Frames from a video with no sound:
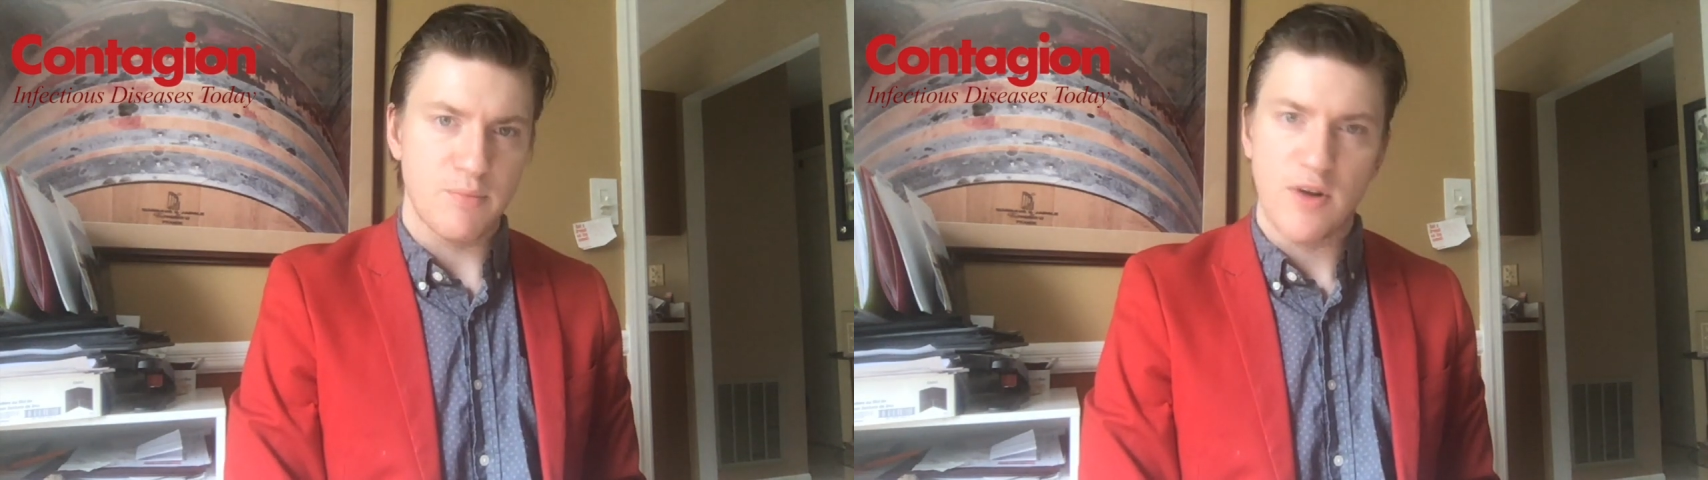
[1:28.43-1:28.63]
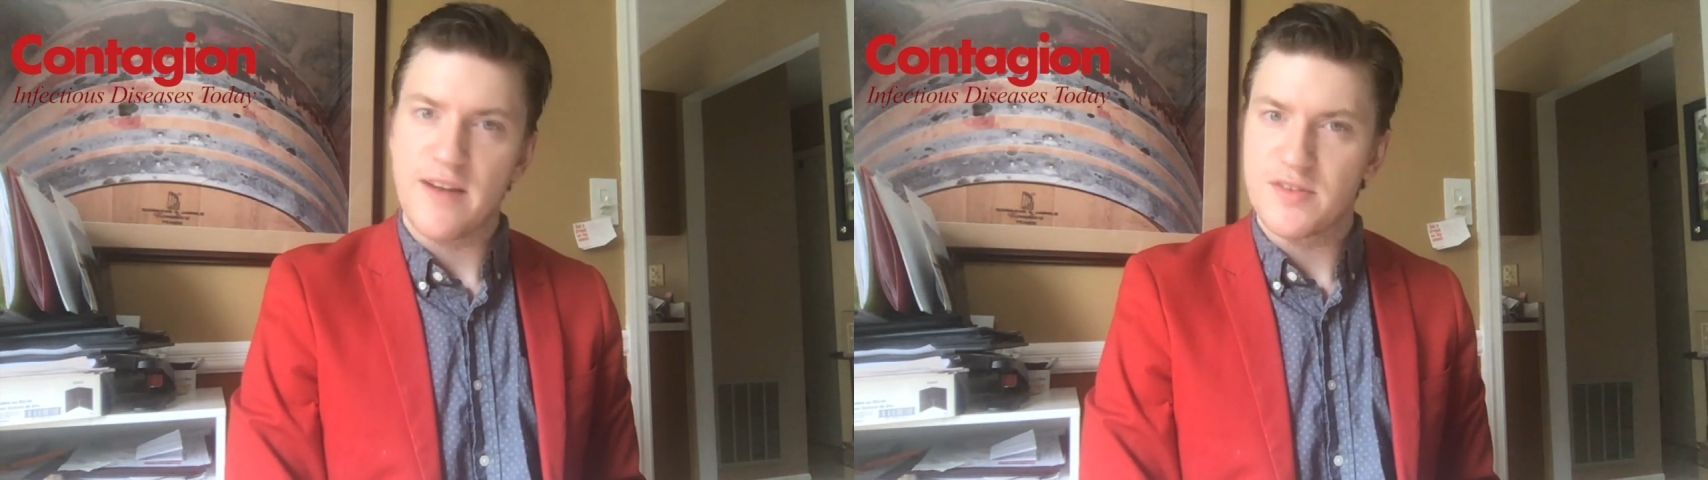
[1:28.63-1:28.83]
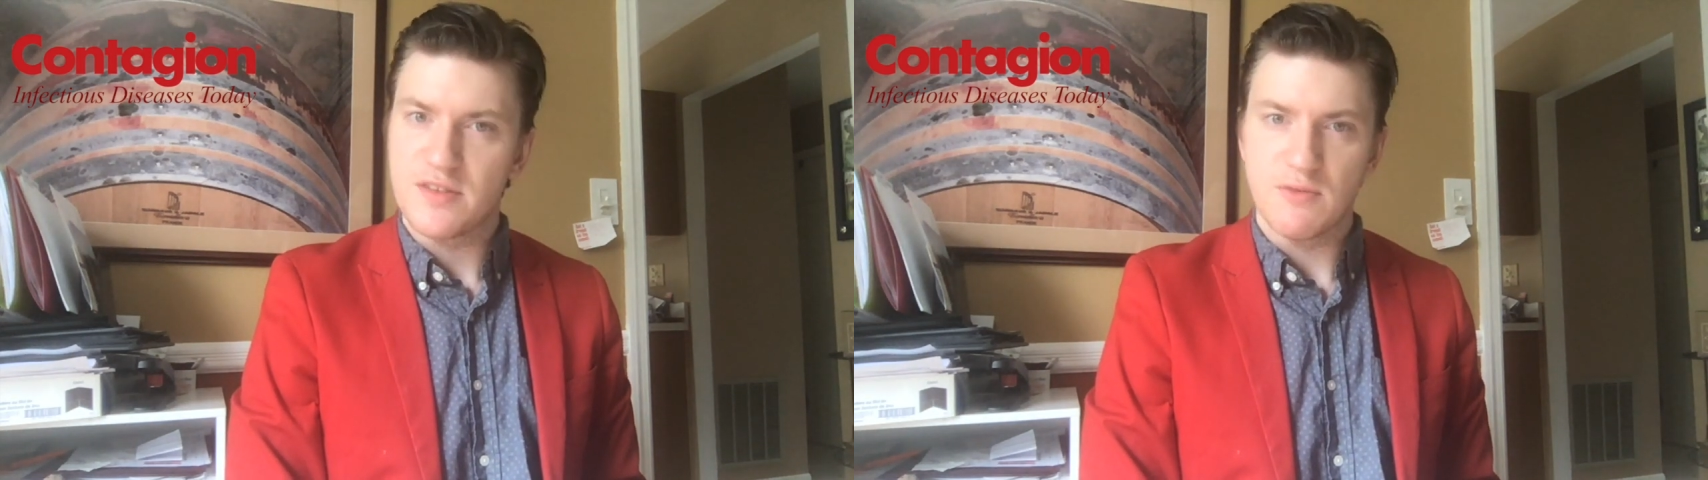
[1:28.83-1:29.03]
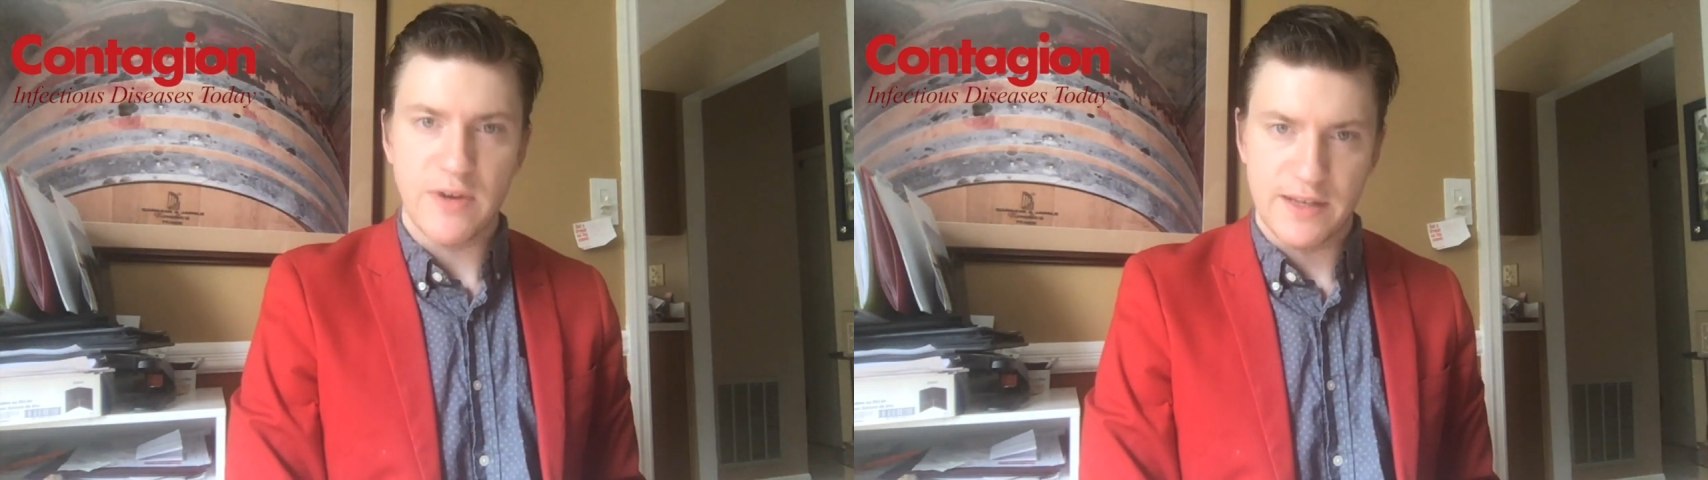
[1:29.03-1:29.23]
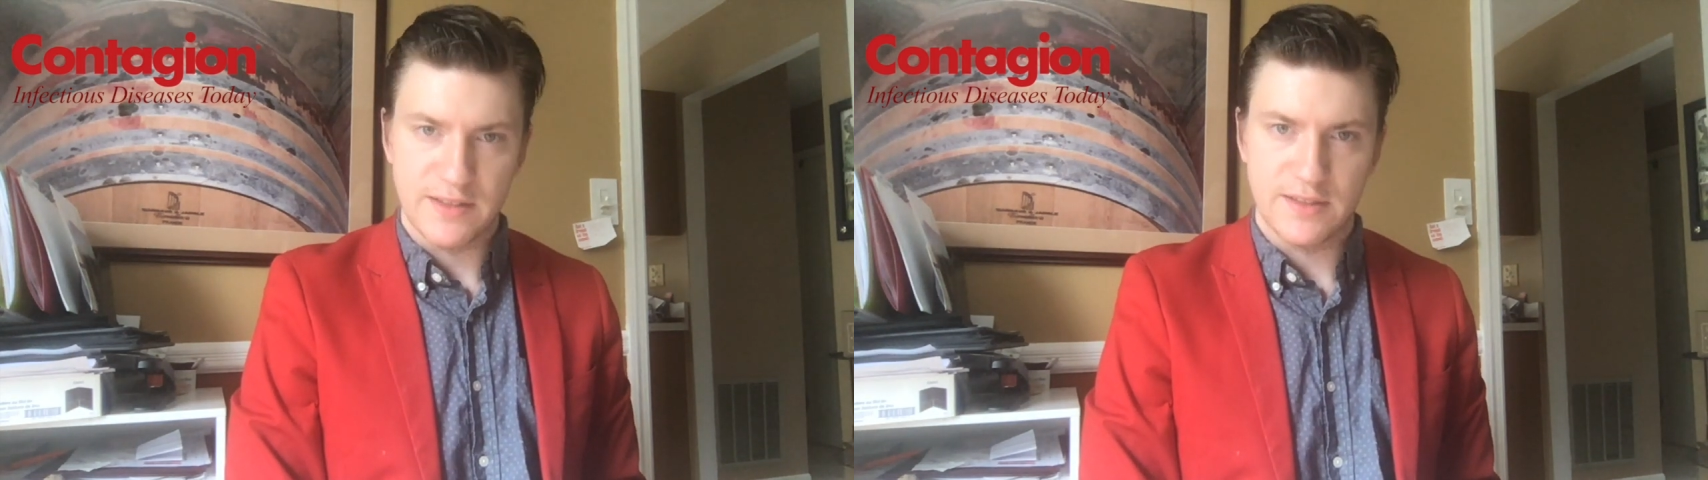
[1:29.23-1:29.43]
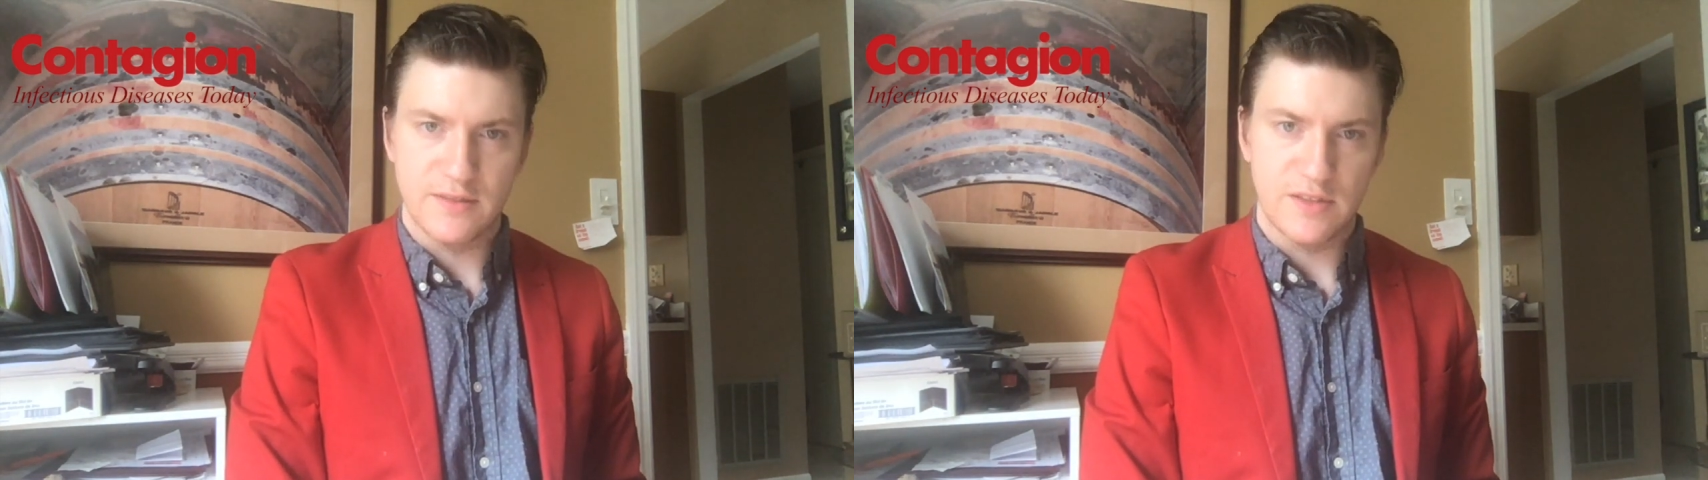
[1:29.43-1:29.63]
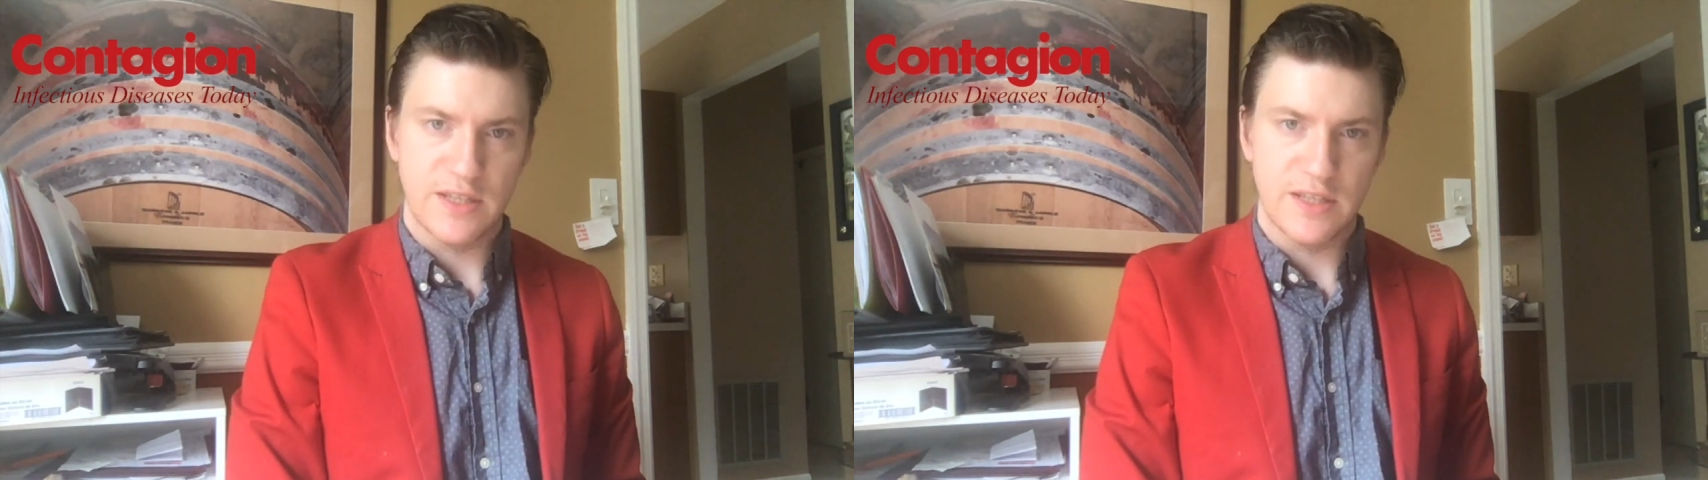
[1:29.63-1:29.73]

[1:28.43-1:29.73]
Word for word: privacy risks of